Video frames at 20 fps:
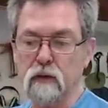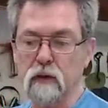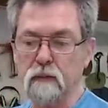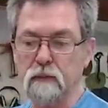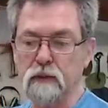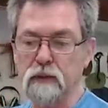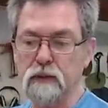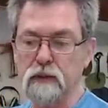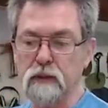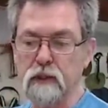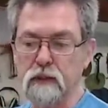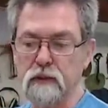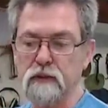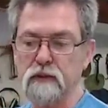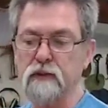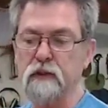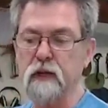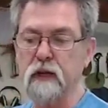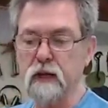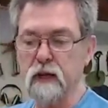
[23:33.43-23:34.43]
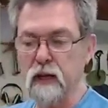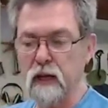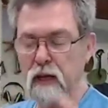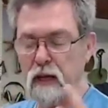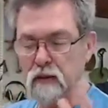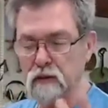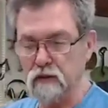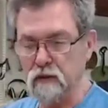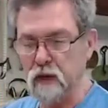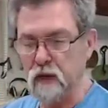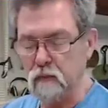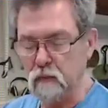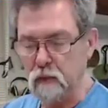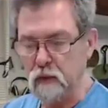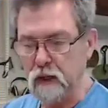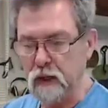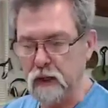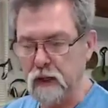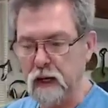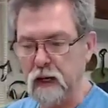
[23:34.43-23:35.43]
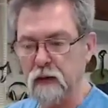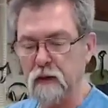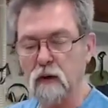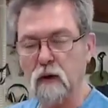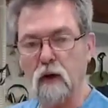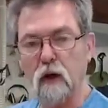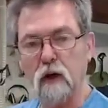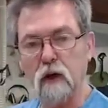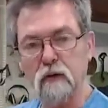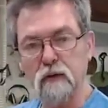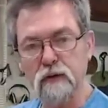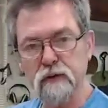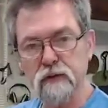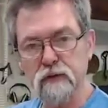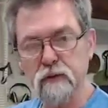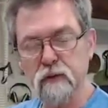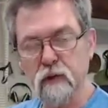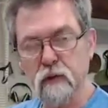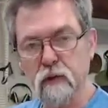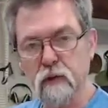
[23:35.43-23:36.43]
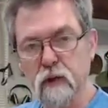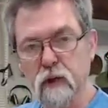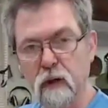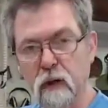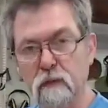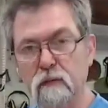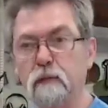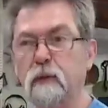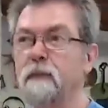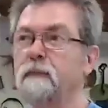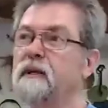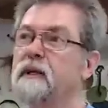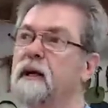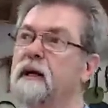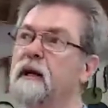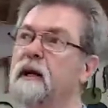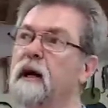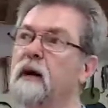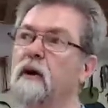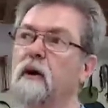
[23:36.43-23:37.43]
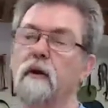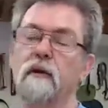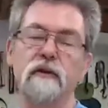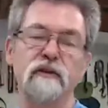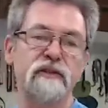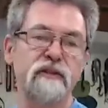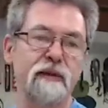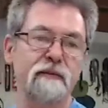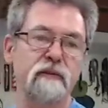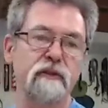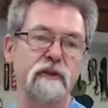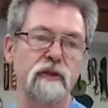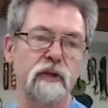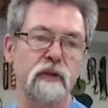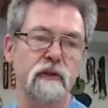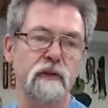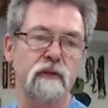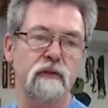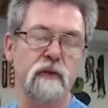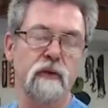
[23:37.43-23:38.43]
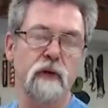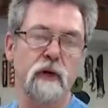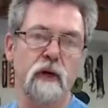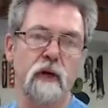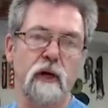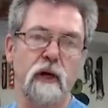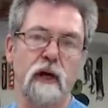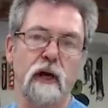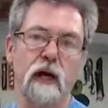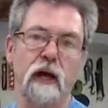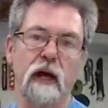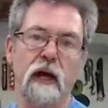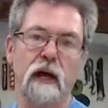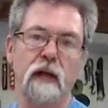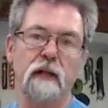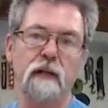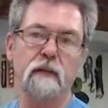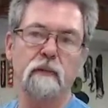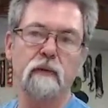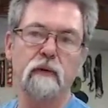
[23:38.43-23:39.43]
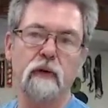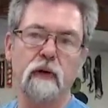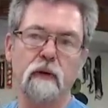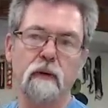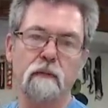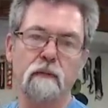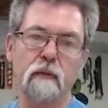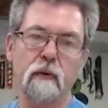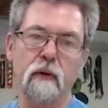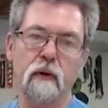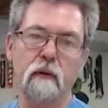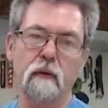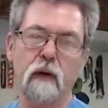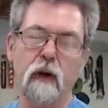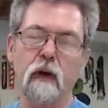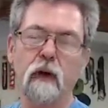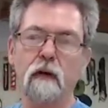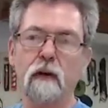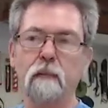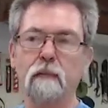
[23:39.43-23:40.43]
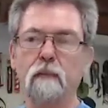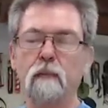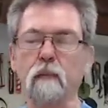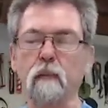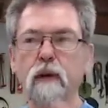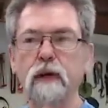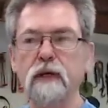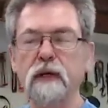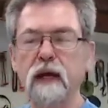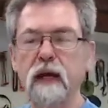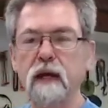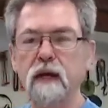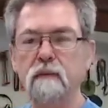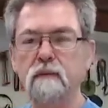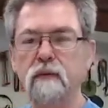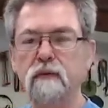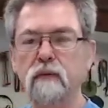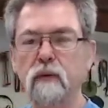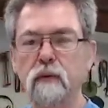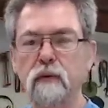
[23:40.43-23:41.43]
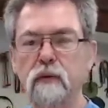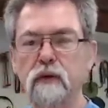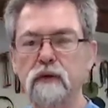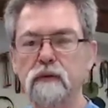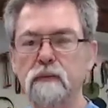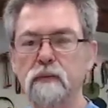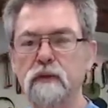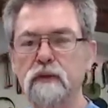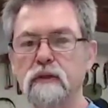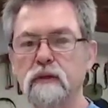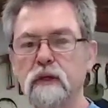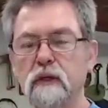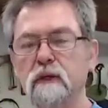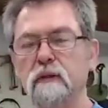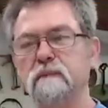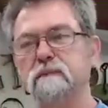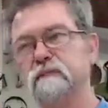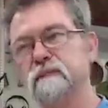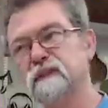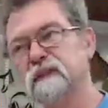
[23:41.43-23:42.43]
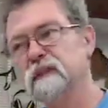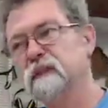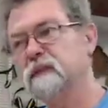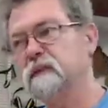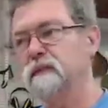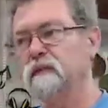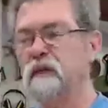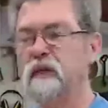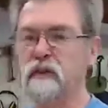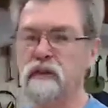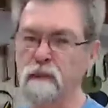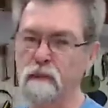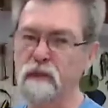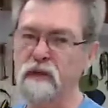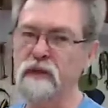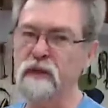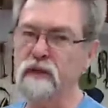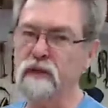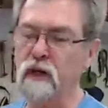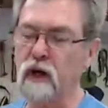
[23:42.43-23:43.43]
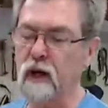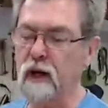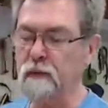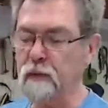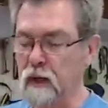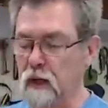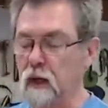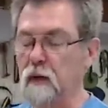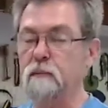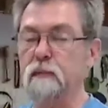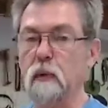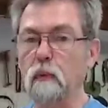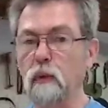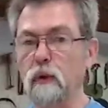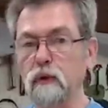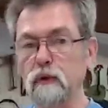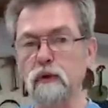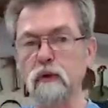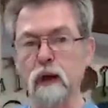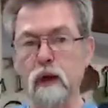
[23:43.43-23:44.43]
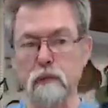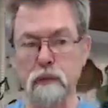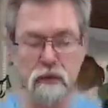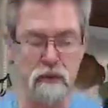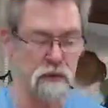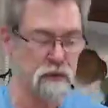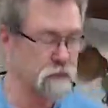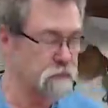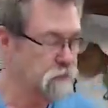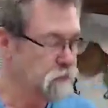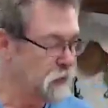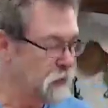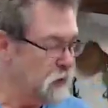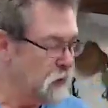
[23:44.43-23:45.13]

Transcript: competition, as I say, and Triton will get it out on this. I'll probably get it out on the 17th, and then we've got a weekend before Christmas, so you know, that's a busy time, but we'll do our best.